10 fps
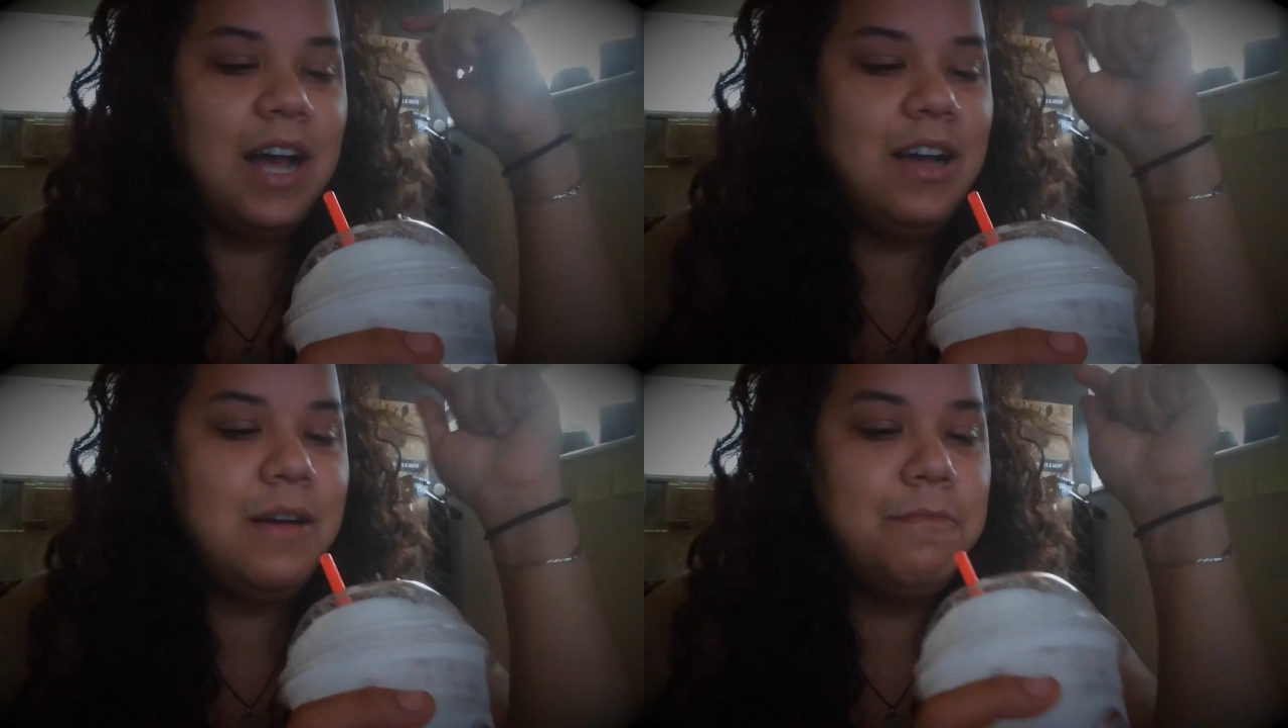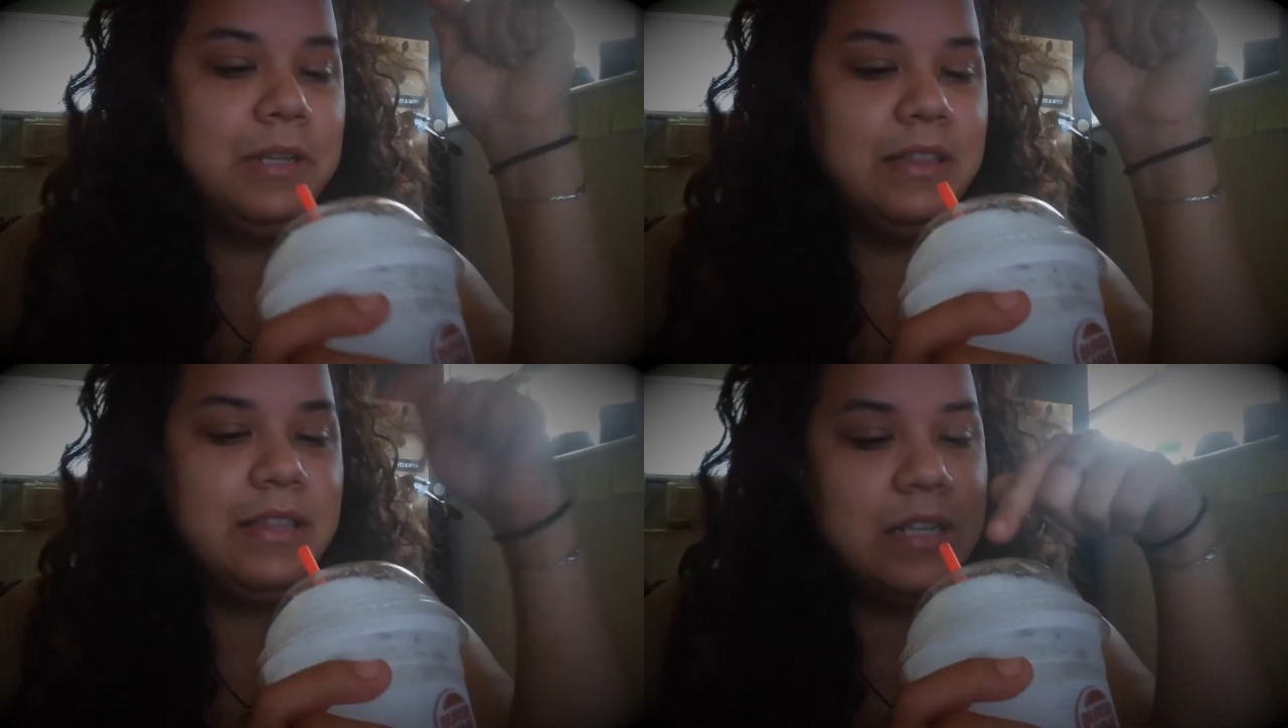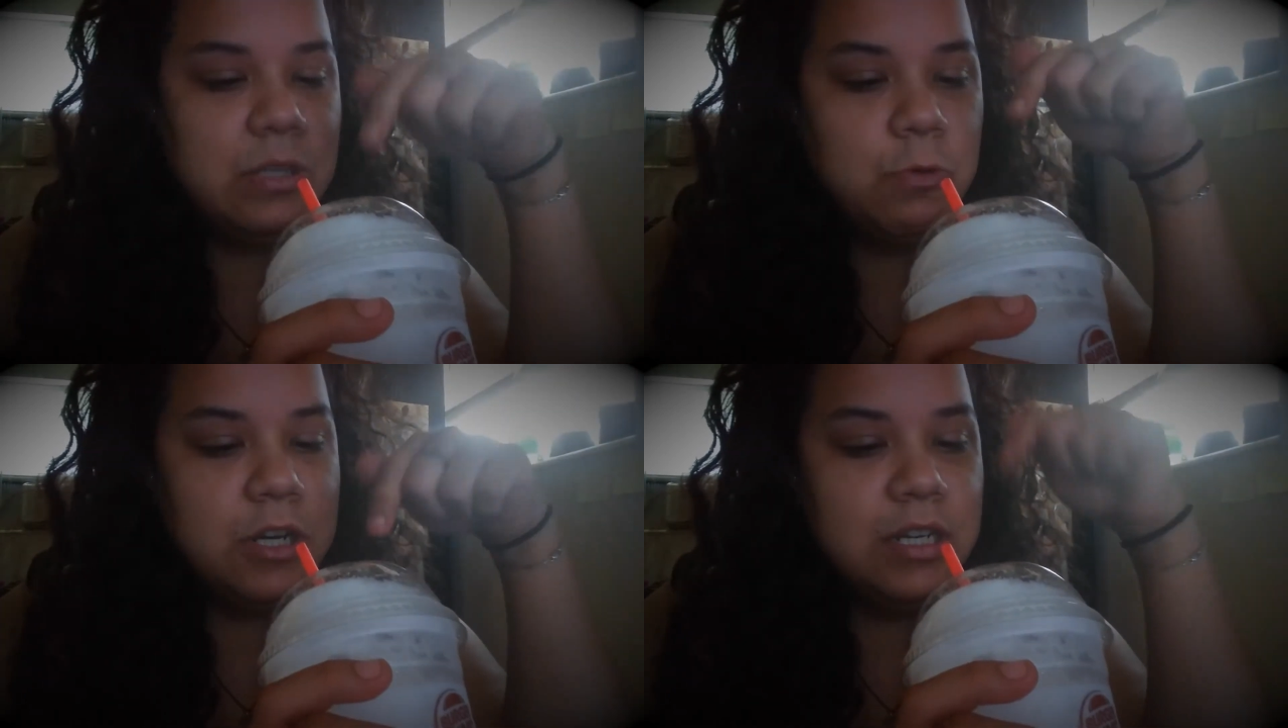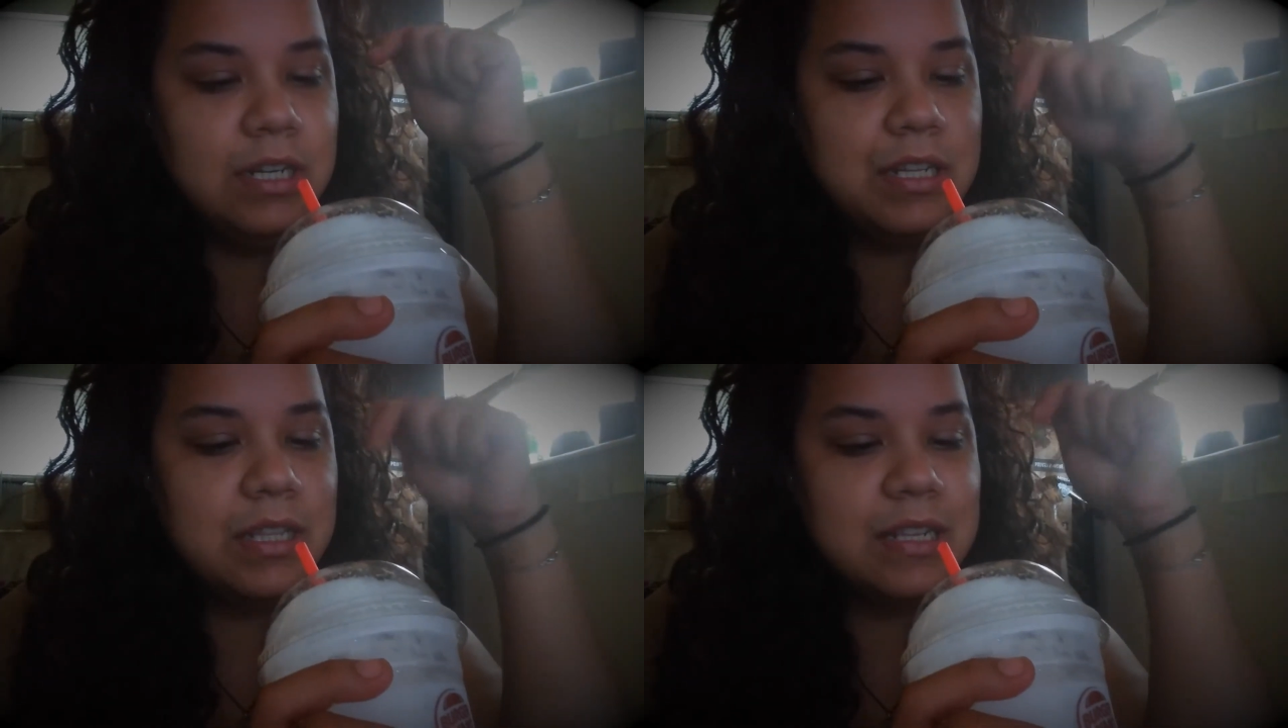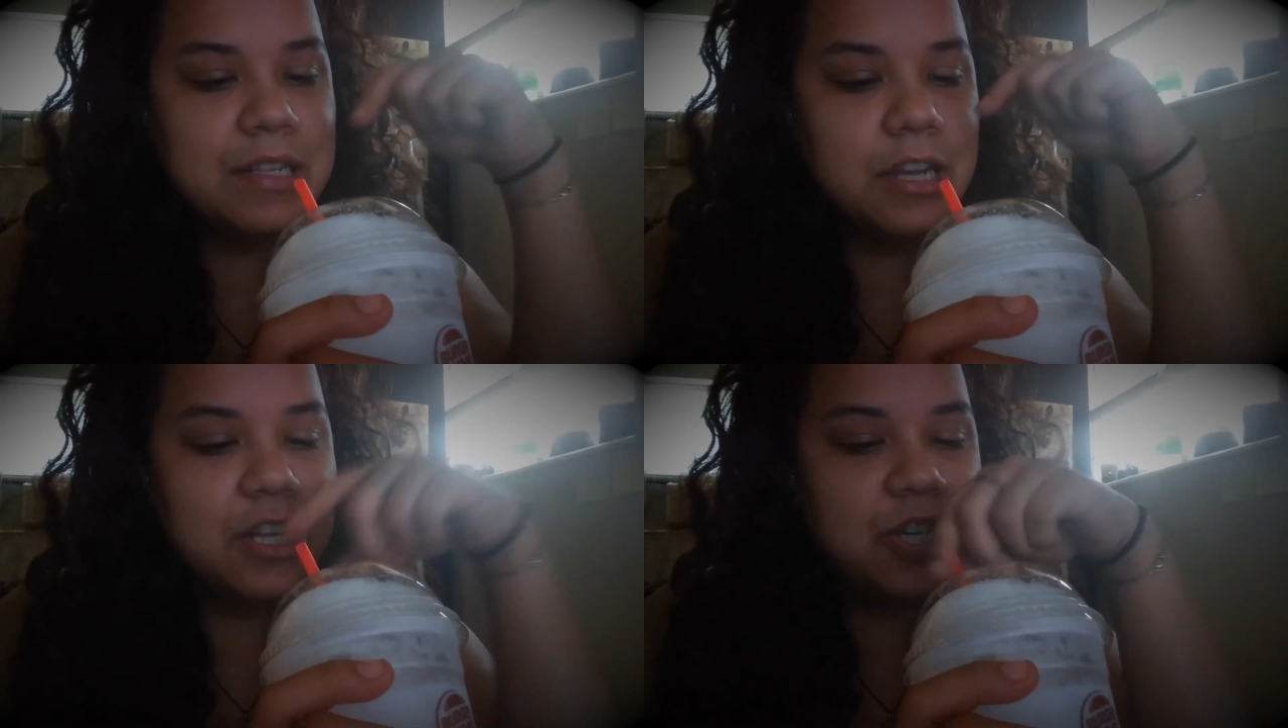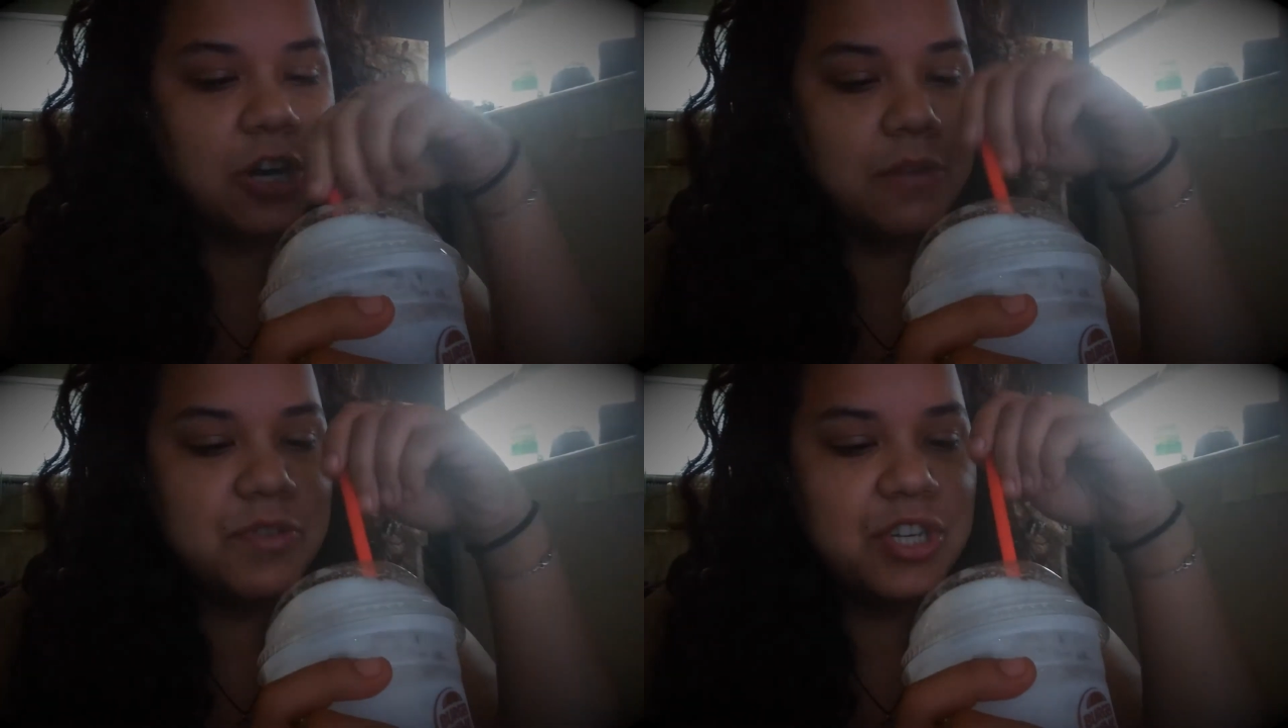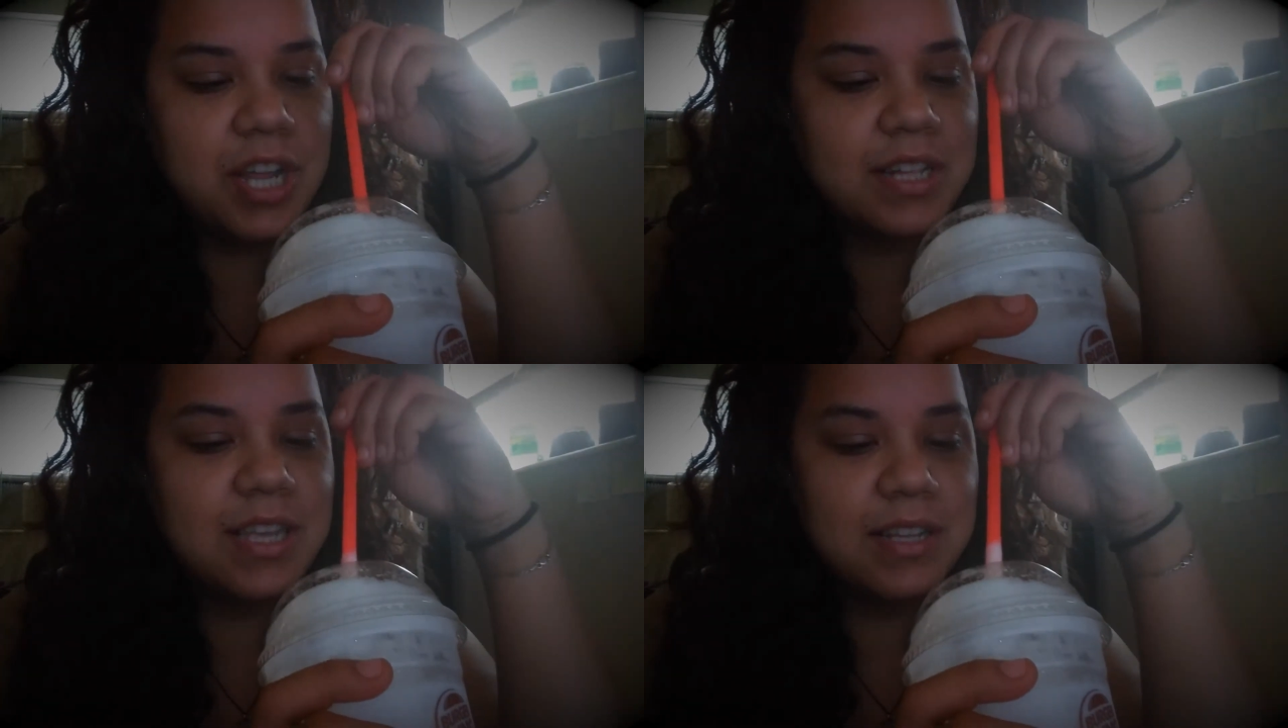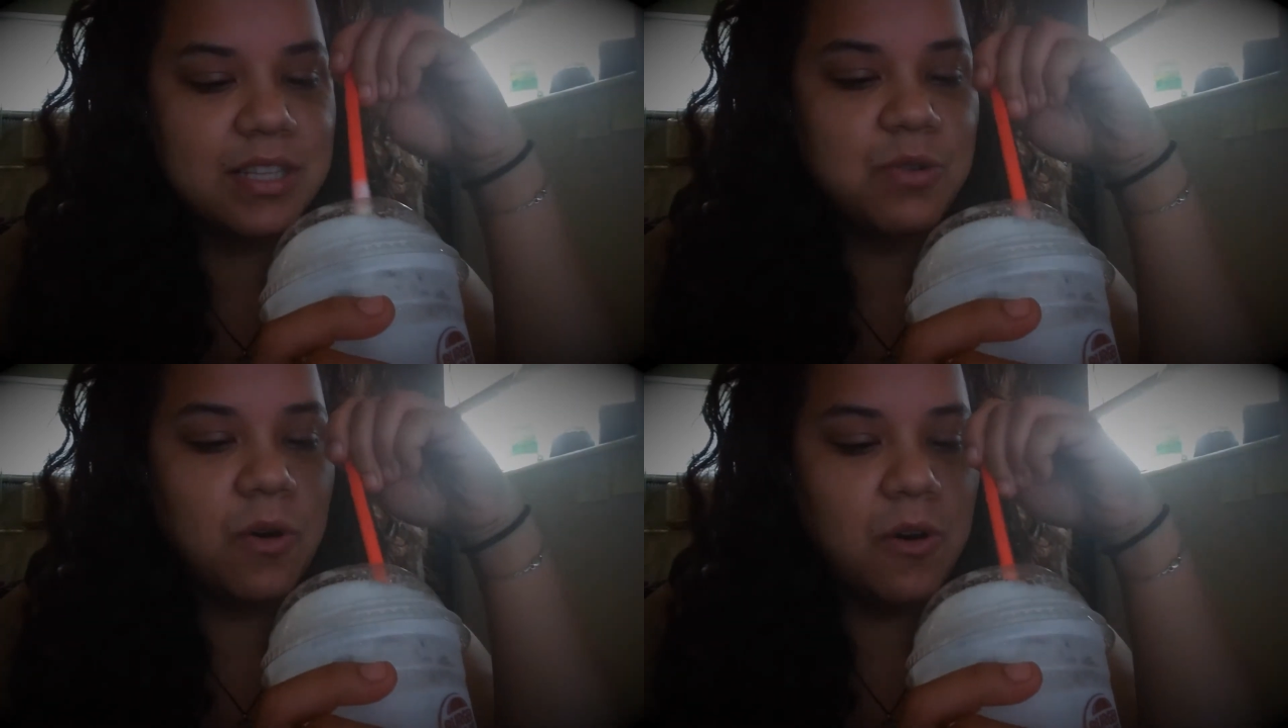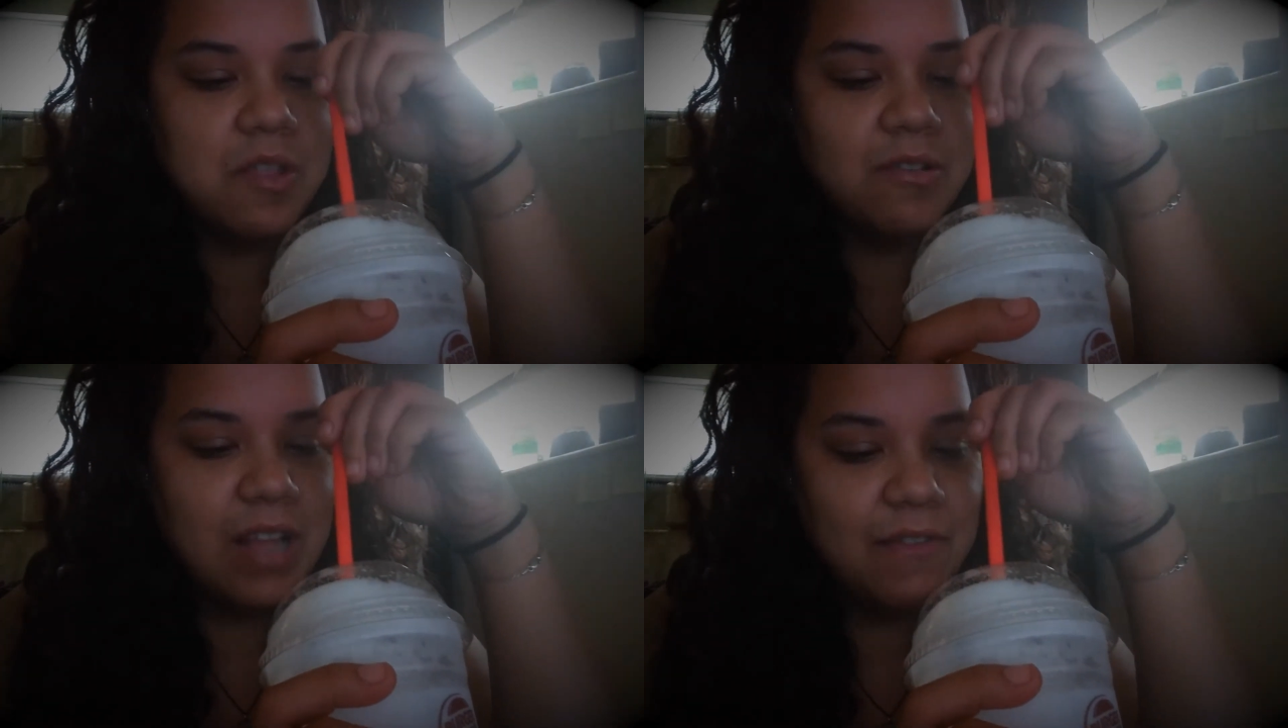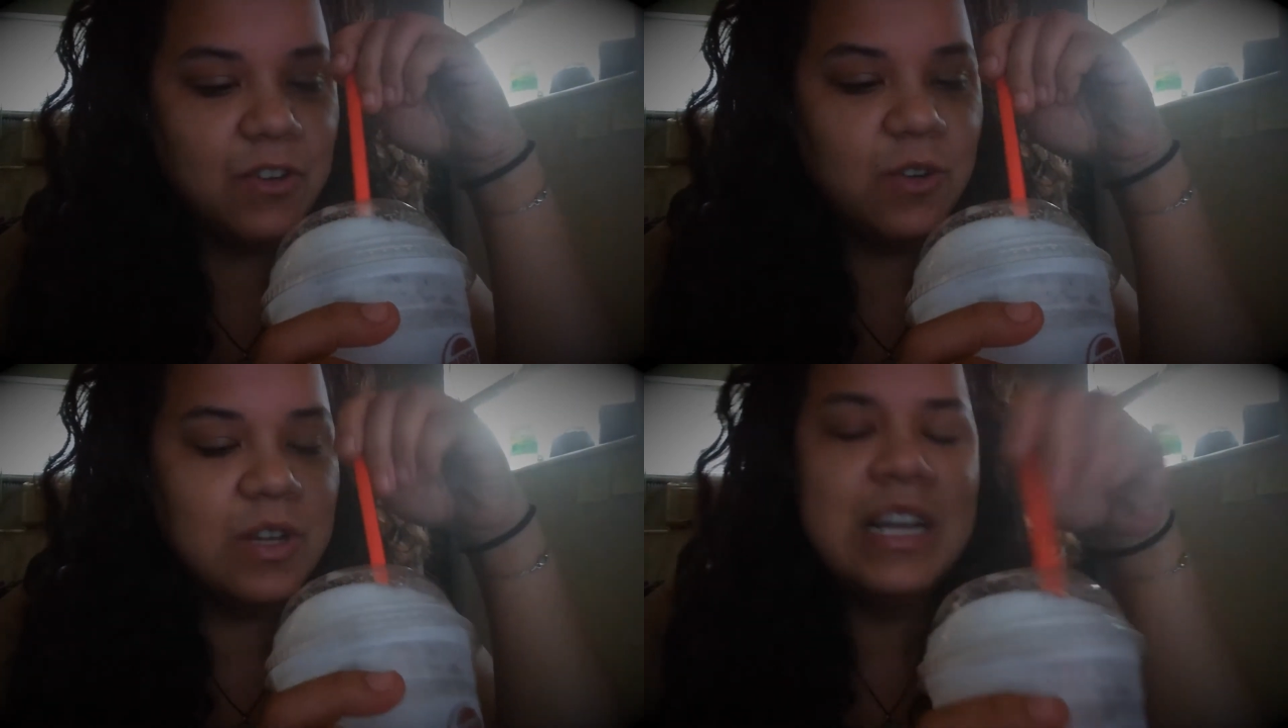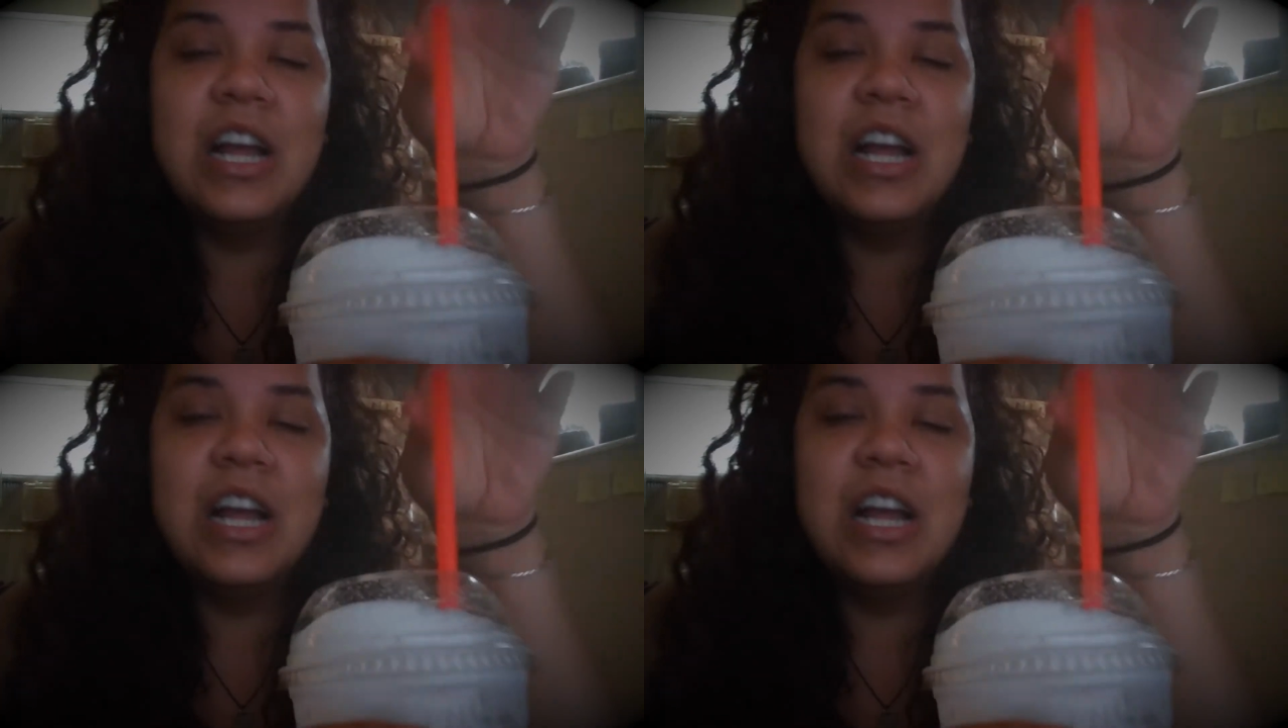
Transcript: But this one, this Lucky Charms shake, takes it to a whole other level.